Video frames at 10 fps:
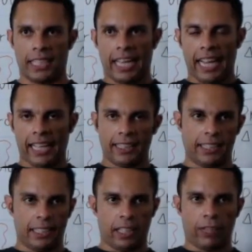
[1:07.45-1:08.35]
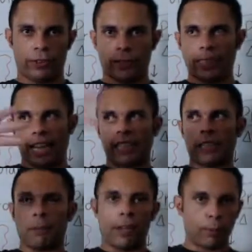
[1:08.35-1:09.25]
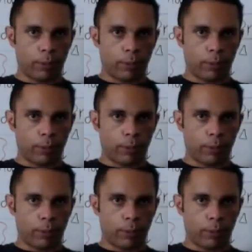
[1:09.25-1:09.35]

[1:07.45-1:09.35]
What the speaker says: And if you take them out,